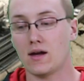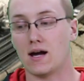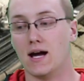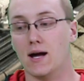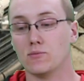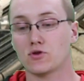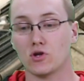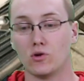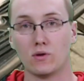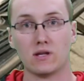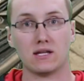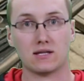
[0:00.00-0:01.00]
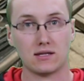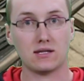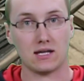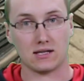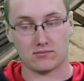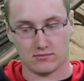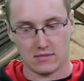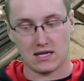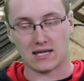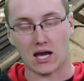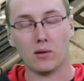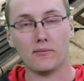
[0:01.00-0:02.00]
Um, so it, it
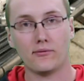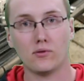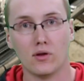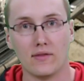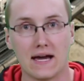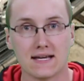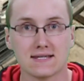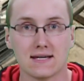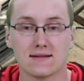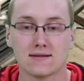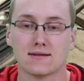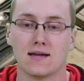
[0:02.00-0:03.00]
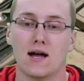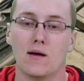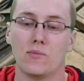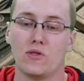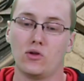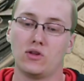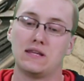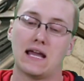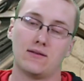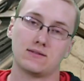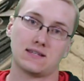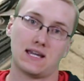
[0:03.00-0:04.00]
is helpful in that sense. Um, the only
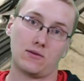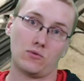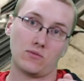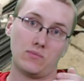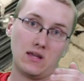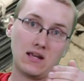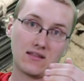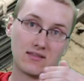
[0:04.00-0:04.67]
downside with being